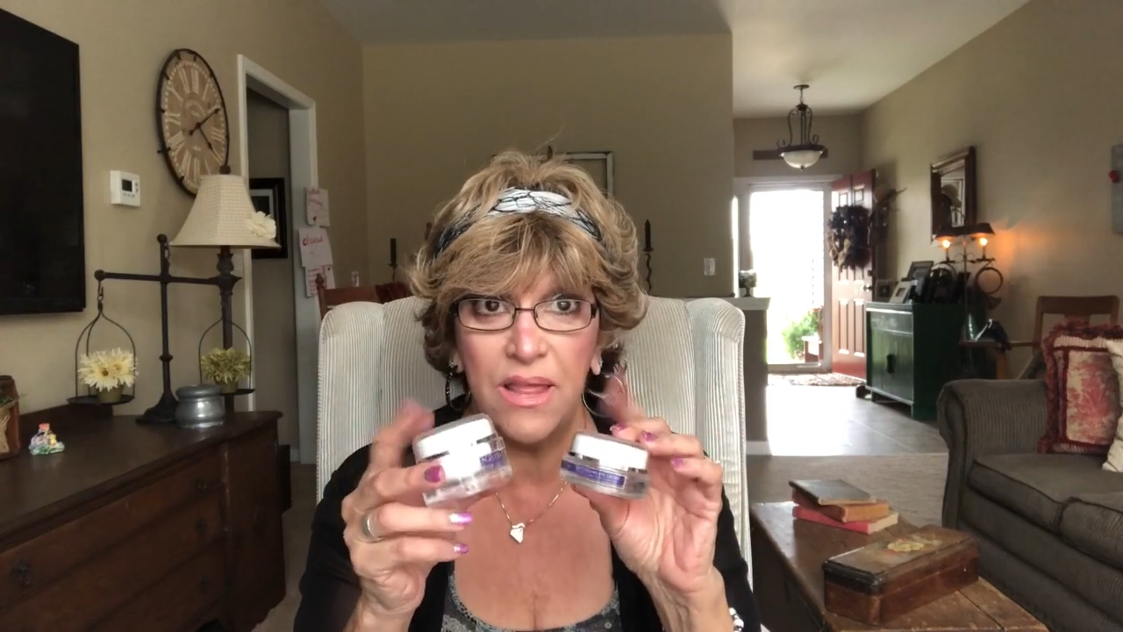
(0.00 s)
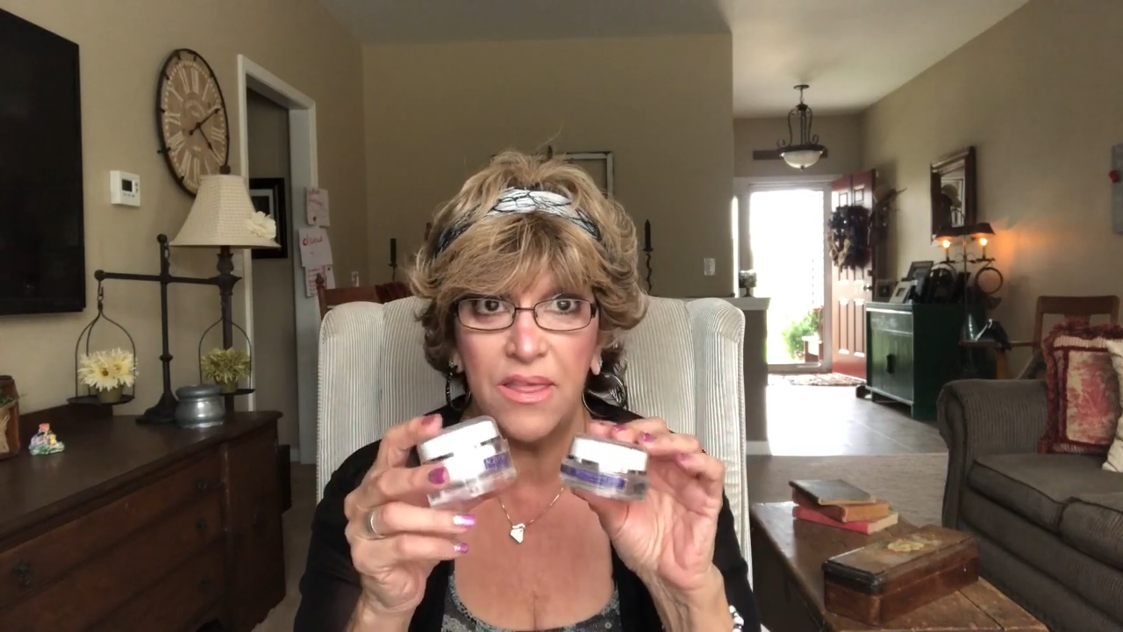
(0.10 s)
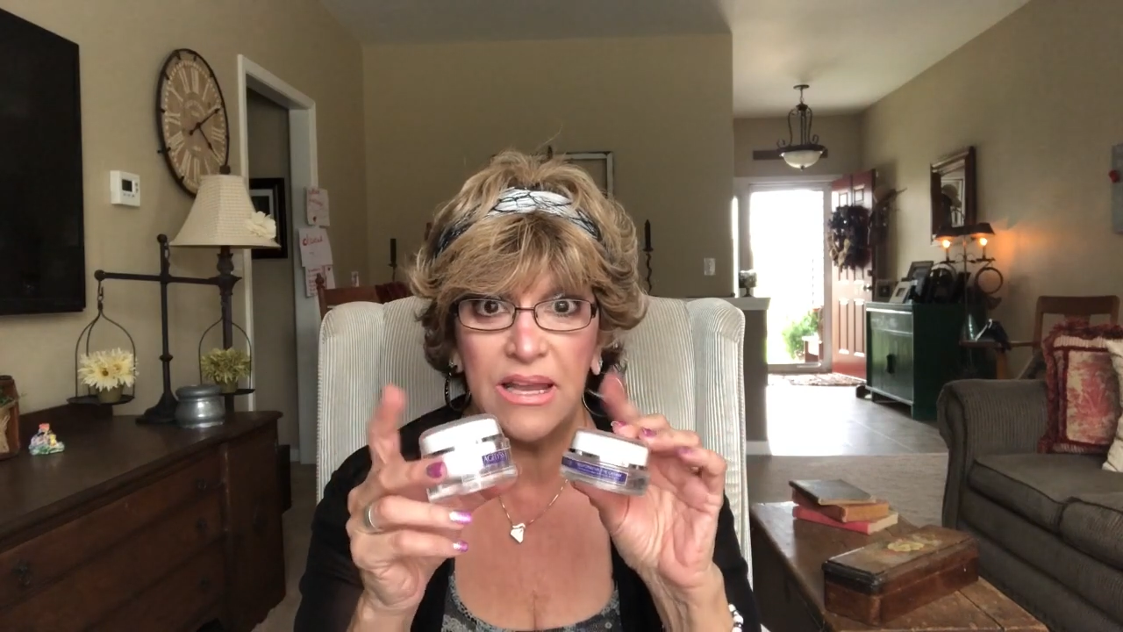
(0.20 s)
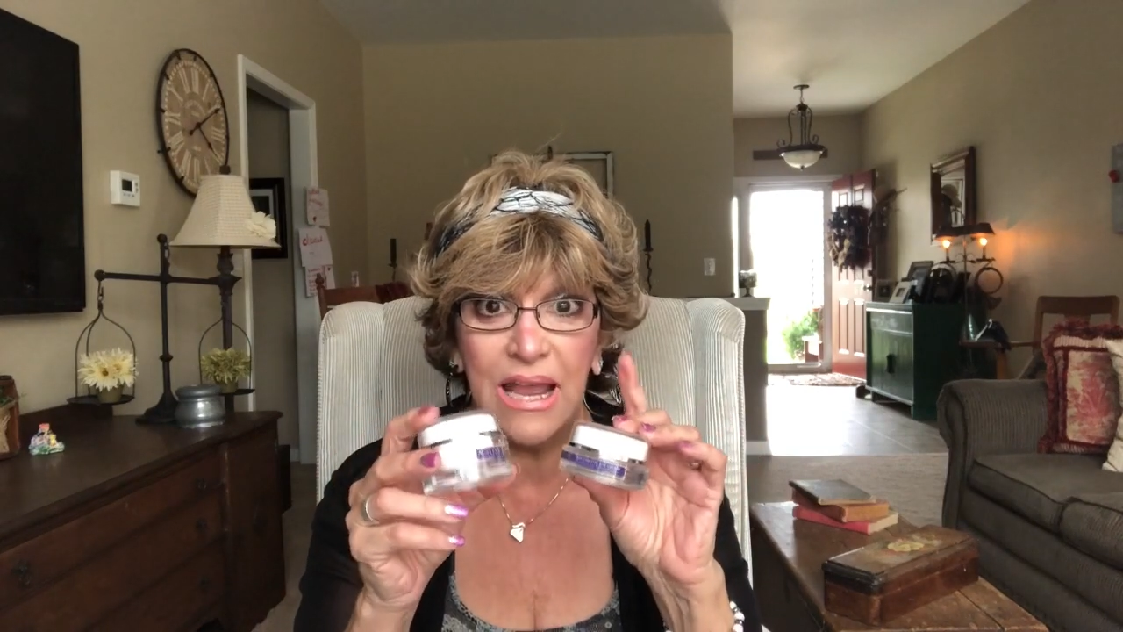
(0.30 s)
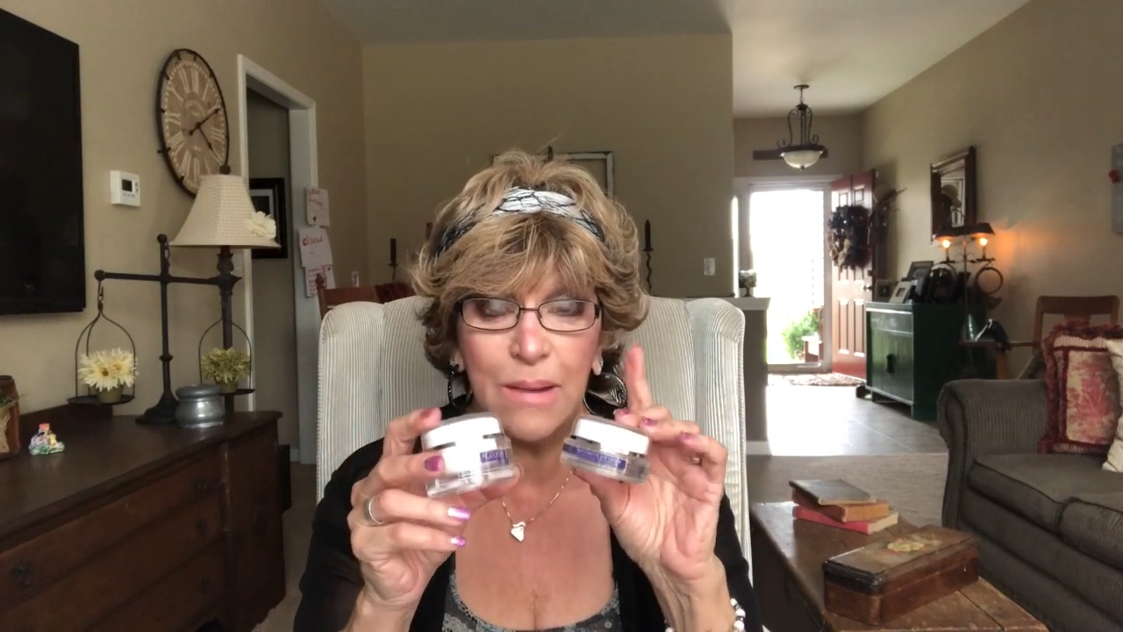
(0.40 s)
I
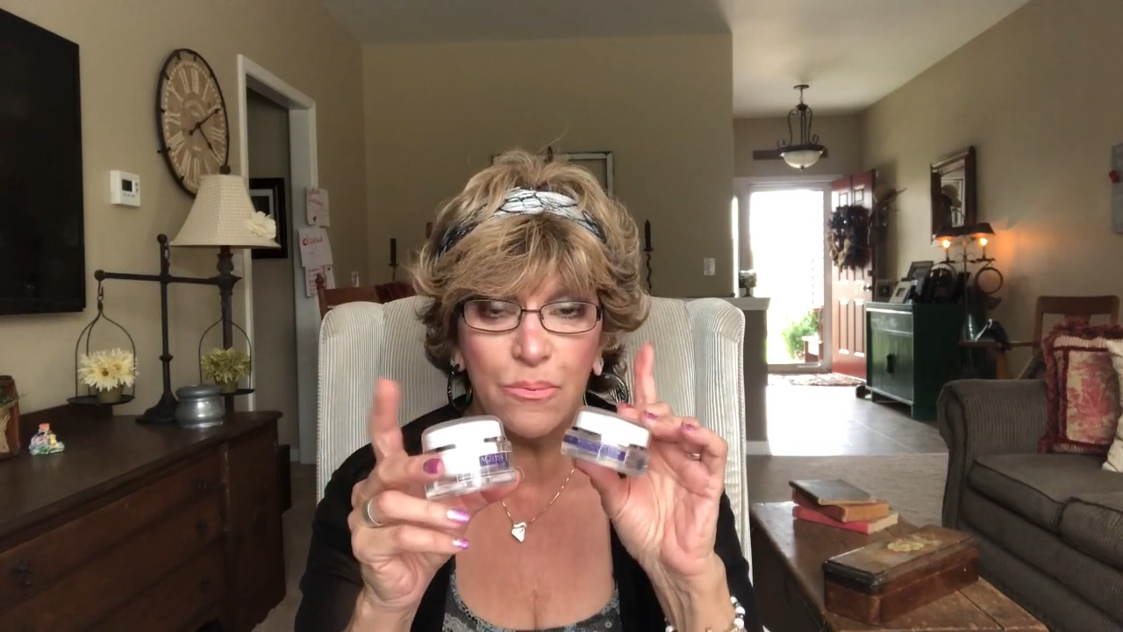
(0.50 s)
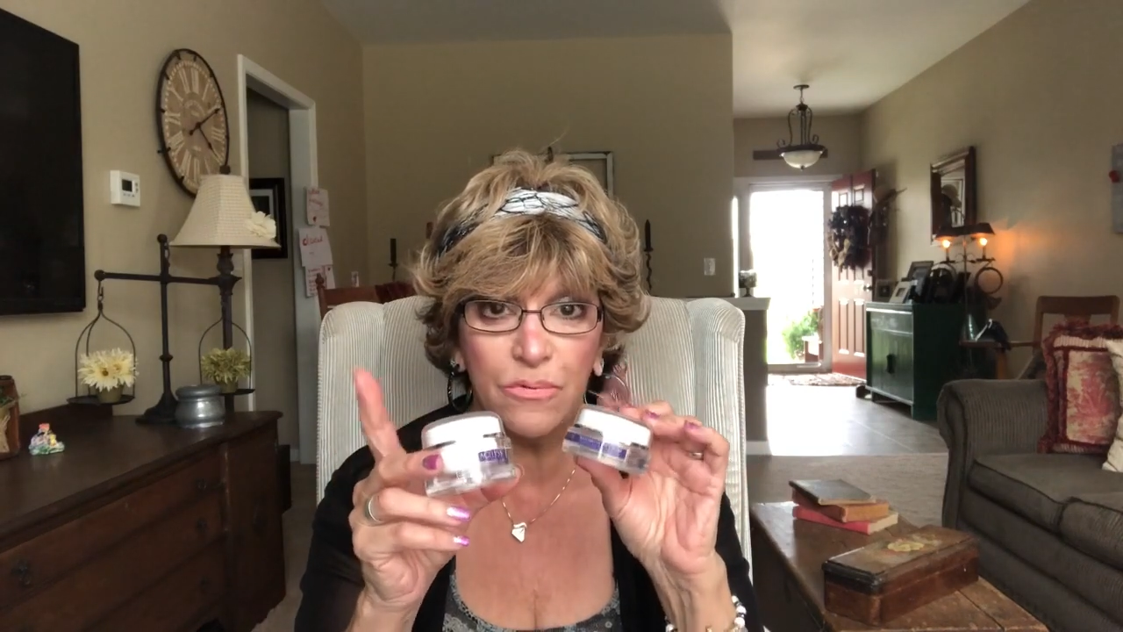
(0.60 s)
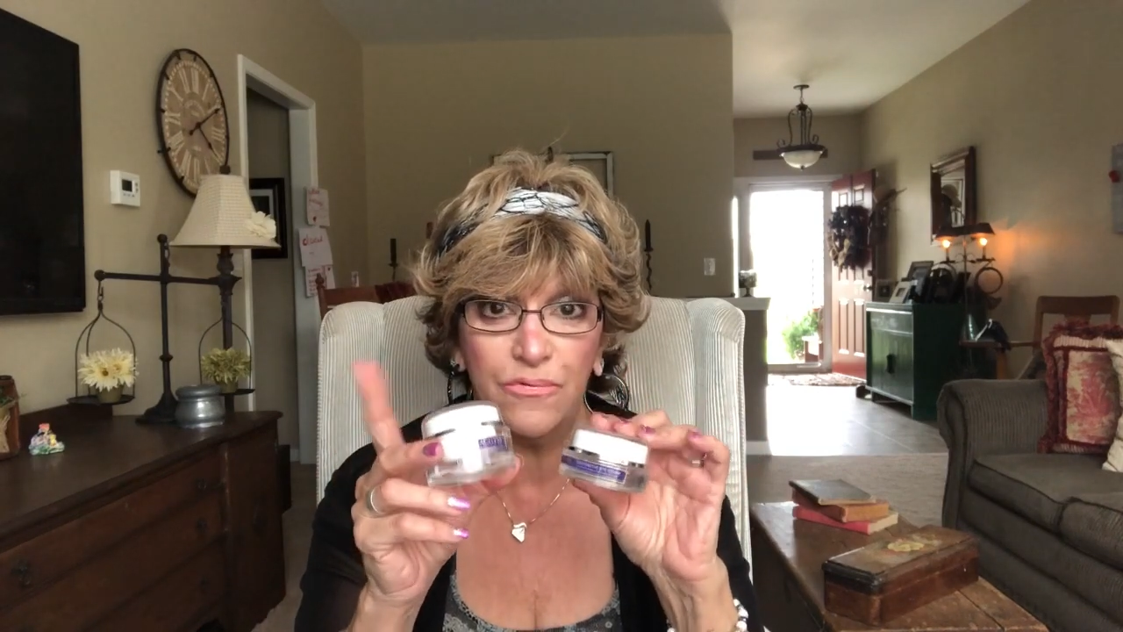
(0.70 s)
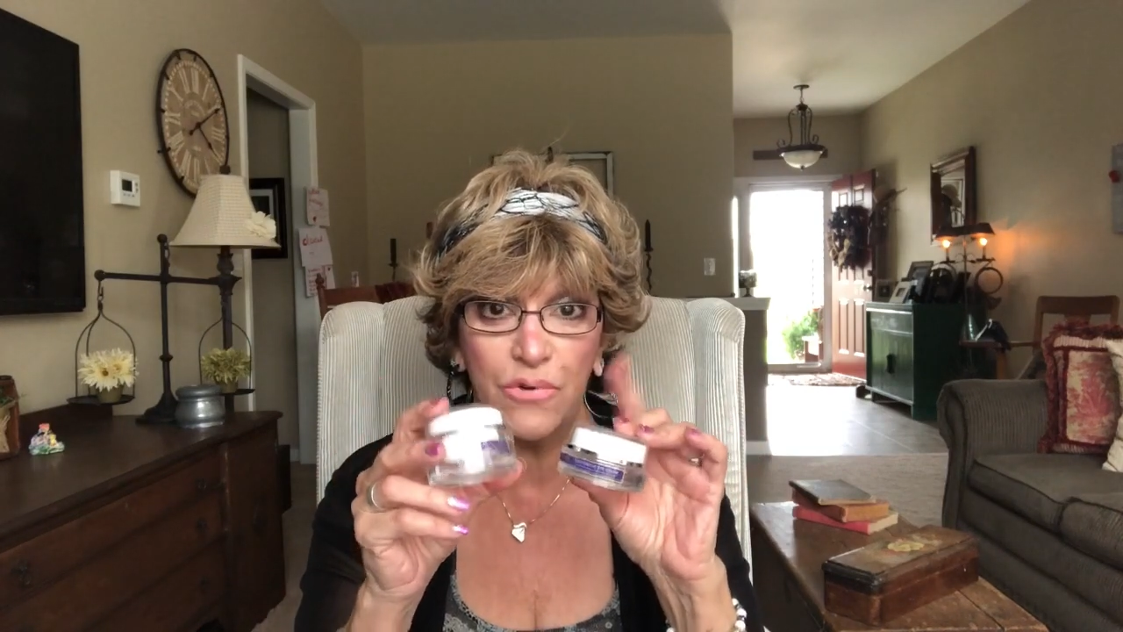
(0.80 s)
think April